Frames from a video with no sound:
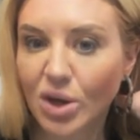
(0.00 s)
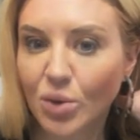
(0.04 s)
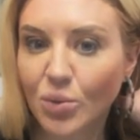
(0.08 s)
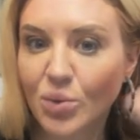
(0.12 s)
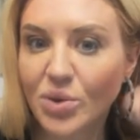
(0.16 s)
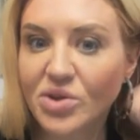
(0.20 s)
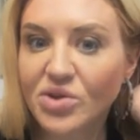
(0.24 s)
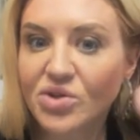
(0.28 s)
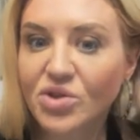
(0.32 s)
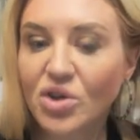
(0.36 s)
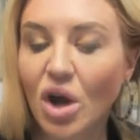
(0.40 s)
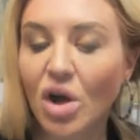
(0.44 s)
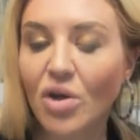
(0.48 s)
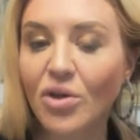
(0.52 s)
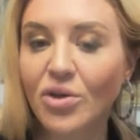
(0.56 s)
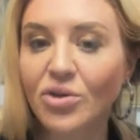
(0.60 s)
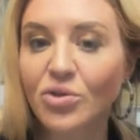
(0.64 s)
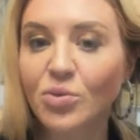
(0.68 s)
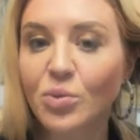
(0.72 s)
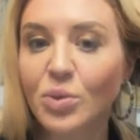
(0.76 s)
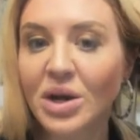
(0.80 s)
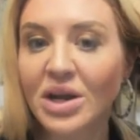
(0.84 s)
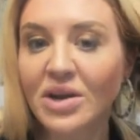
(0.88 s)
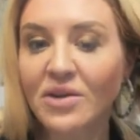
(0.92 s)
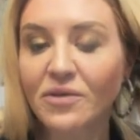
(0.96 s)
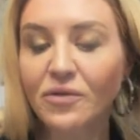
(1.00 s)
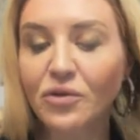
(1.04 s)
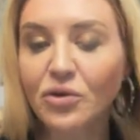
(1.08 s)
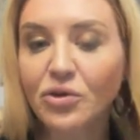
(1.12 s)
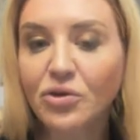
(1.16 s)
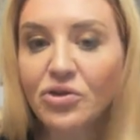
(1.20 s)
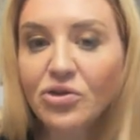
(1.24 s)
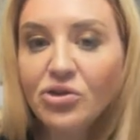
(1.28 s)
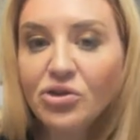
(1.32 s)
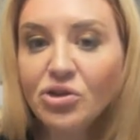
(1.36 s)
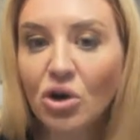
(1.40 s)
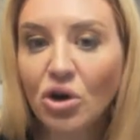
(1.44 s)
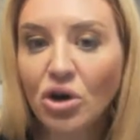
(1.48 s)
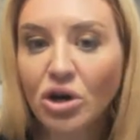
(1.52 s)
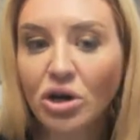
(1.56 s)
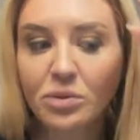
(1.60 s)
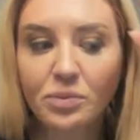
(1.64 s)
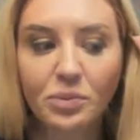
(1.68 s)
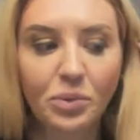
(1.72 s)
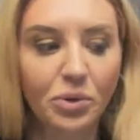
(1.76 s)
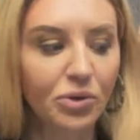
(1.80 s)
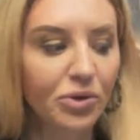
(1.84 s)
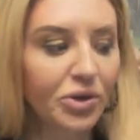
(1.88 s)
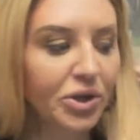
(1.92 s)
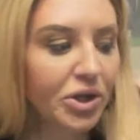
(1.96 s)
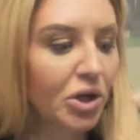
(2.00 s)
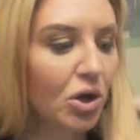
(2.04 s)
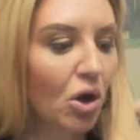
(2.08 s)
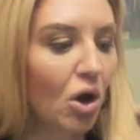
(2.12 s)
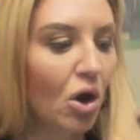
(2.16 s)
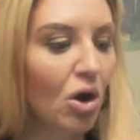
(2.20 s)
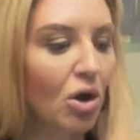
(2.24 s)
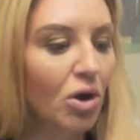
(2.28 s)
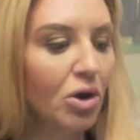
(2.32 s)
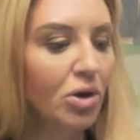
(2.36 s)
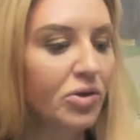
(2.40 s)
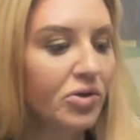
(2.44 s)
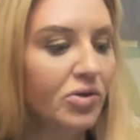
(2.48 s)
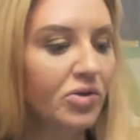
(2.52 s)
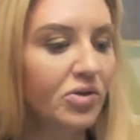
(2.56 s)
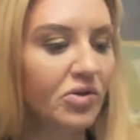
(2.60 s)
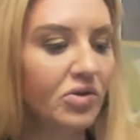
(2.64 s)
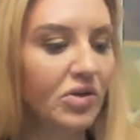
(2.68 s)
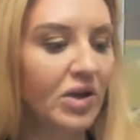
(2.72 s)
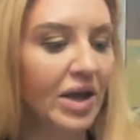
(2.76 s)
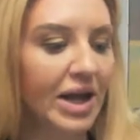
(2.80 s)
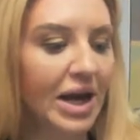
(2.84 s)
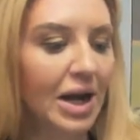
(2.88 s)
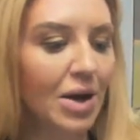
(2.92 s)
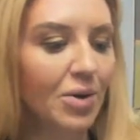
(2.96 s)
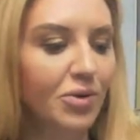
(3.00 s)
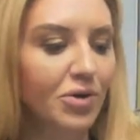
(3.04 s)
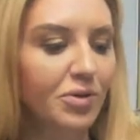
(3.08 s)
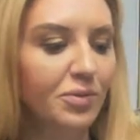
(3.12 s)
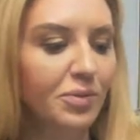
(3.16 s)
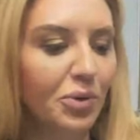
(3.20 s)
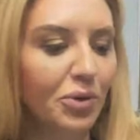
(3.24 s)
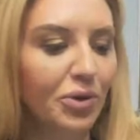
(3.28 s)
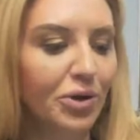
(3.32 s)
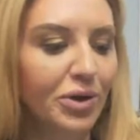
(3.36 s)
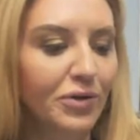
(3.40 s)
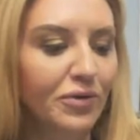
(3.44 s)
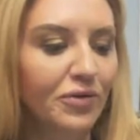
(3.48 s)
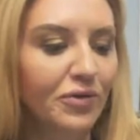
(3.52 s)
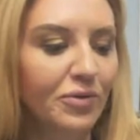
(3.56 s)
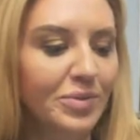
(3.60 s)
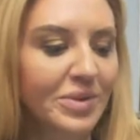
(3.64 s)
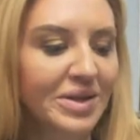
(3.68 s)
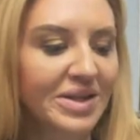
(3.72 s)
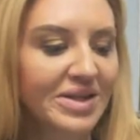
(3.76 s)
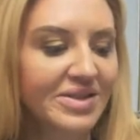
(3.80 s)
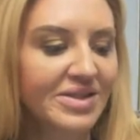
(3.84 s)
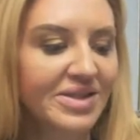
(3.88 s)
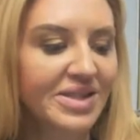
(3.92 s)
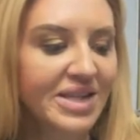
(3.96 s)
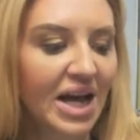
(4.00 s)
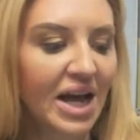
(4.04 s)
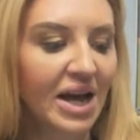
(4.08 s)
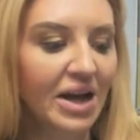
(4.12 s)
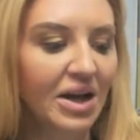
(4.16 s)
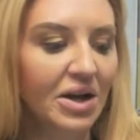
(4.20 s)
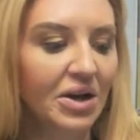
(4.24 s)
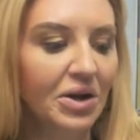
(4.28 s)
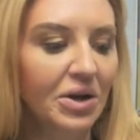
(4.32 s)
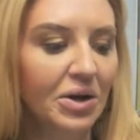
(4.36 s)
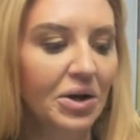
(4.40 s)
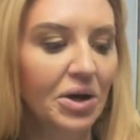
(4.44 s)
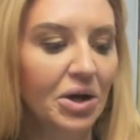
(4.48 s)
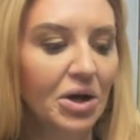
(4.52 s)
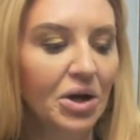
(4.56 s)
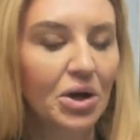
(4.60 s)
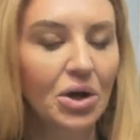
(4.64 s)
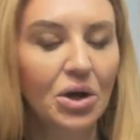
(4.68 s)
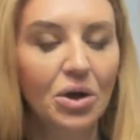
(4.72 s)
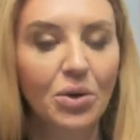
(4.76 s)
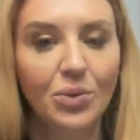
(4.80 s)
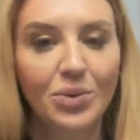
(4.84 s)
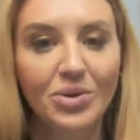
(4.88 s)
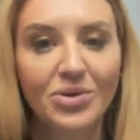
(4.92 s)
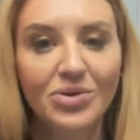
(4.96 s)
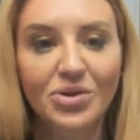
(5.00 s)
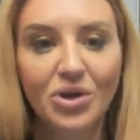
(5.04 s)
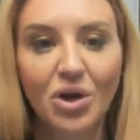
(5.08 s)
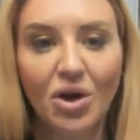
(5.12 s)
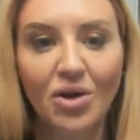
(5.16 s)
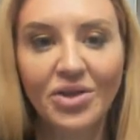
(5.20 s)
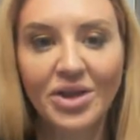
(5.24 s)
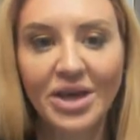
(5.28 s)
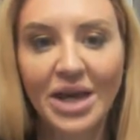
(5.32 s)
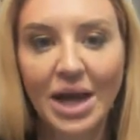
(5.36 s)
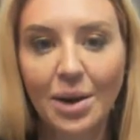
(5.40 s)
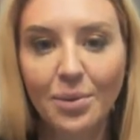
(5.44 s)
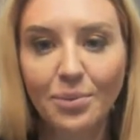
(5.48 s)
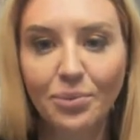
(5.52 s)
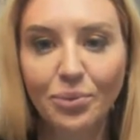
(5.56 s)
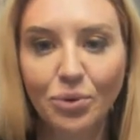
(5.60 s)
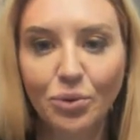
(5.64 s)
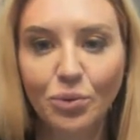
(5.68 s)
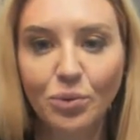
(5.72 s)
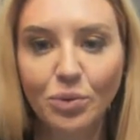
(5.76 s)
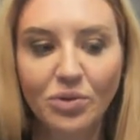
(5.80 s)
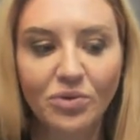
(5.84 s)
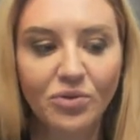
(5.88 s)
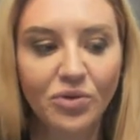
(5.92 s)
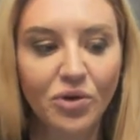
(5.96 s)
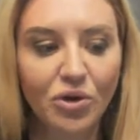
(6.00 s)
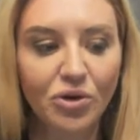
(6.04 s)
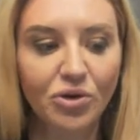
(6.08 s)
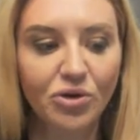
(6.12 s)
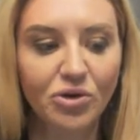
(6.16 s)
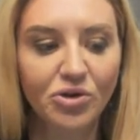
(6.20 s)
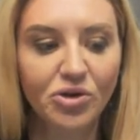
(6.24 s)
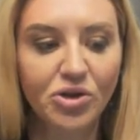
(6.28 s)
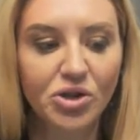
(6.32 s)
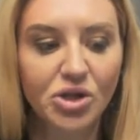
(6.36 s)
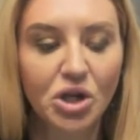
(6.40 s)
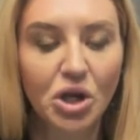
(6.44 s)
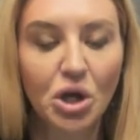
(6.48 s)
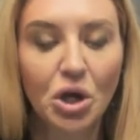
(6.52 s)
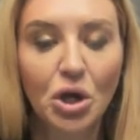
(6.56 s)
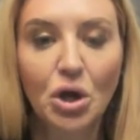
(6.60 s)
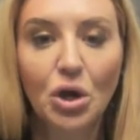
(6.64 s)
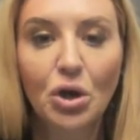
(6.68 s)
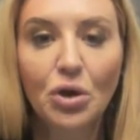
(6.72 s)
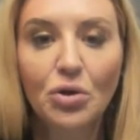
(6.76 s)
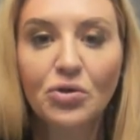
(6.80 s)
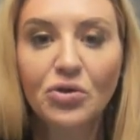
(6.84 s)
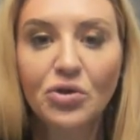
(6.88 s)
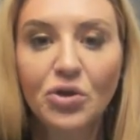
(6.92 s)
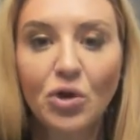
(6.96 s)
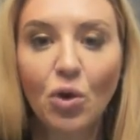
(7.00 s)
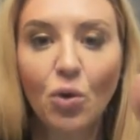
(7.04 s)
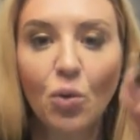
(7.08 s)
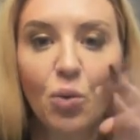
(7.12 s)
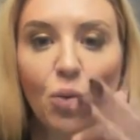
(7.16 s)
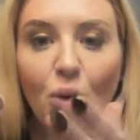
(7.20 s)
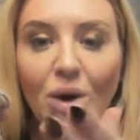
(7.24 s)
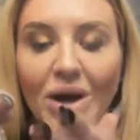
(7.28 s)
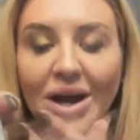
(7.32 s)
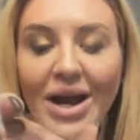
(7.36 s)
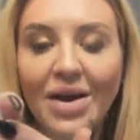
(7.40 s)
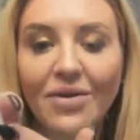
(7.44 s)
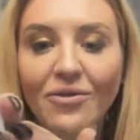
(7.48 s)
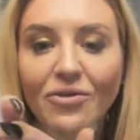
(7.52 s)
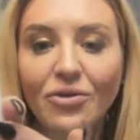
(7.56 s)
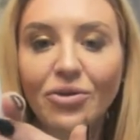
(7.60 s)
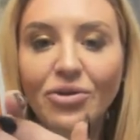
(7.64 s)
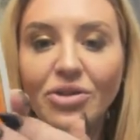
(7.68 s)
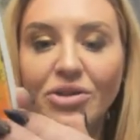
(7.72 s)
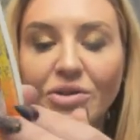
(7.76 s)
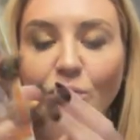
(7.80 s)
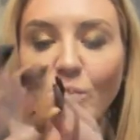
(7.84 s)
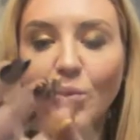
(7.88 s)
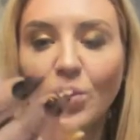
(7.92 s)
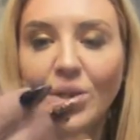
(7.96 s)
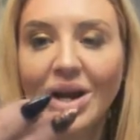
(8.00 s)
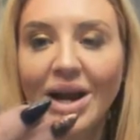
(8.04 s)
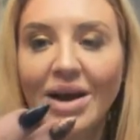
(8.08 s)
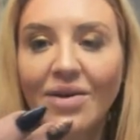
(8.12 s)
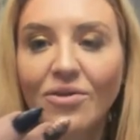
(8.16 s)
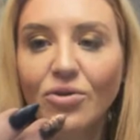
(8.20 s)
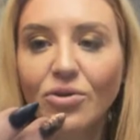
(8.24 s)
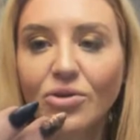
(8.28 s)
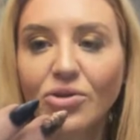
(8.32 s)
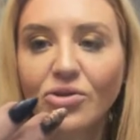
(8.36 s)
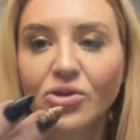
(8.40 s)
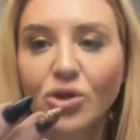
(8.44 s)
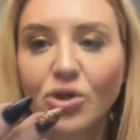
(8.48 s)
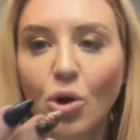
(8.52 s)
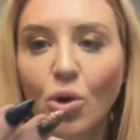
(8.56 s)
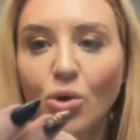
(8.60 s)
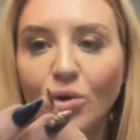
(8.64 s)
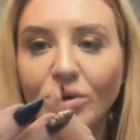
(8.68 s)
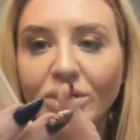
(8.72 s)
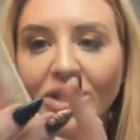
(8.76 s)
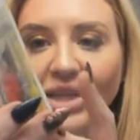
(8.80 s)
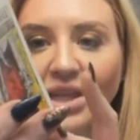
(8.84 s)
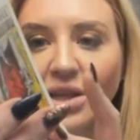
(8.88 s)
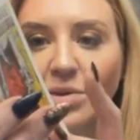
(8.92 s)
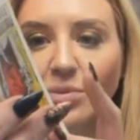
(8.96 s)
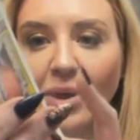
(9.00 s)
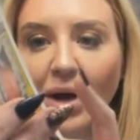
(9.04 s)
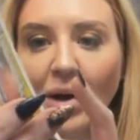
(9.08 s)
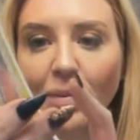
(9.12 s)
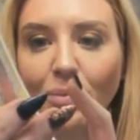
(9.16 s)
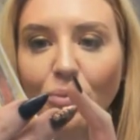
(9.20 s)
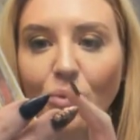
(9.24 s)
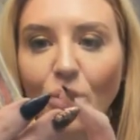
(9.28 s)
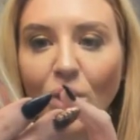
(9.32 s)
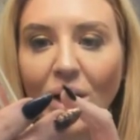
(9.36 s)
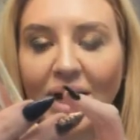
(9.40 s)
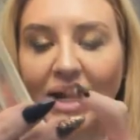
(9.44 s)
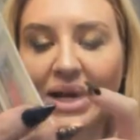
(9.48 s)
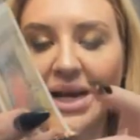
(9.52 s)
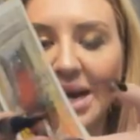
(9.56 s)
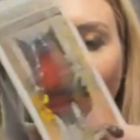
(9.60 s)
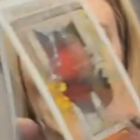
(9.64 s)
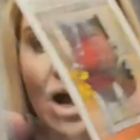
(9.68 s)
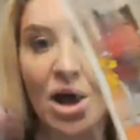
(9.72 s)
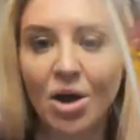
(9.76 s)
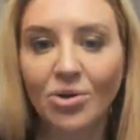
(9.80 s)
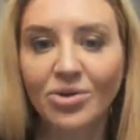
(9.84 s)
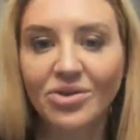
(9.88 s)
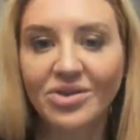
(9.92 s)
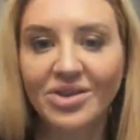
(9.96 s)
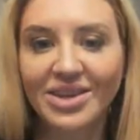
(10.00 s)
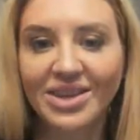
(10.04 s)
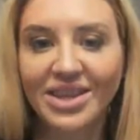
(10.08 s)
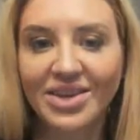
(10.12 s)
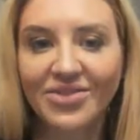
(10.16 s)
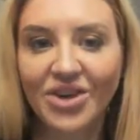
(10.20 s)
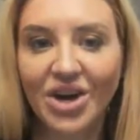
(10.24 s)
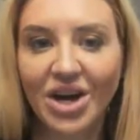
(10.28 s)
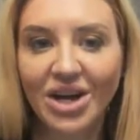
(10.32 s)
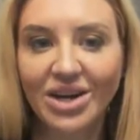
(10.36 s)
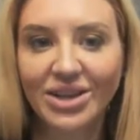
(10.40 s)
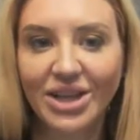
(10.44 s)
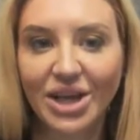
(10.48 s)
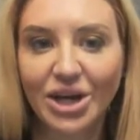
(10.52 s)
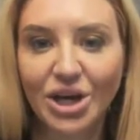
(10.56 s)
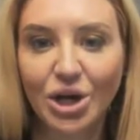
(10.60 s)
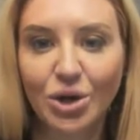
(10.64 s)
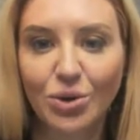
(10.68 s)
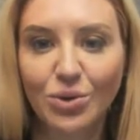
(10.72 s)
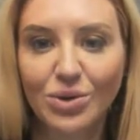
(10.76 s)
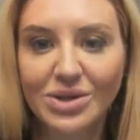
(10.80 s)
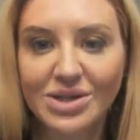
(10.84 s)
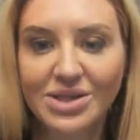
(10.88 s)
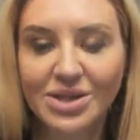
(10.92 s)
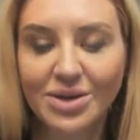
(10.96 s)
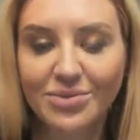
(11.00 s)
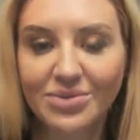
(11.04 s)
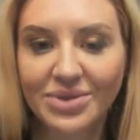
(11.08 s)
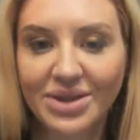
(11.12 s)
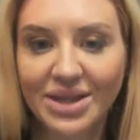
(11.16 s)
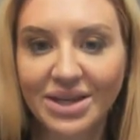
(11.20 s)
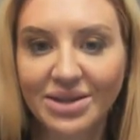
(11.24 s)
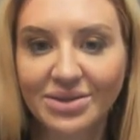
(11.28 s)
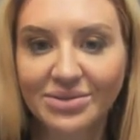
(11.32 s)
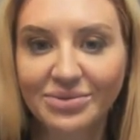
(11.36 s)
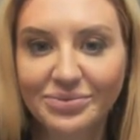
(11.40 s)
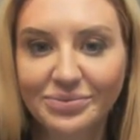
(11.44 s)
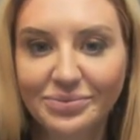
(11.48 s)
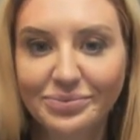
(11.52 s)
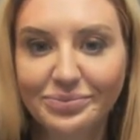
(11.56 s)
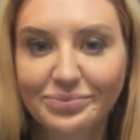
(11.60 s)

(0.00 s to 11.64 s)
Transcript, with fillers: we saw this when I first started pulling cards, and I was pulling from this deck. We saw the Emperor reversed. So mm. whatever, whatever is holding them up right now, see, they've got to let go of something.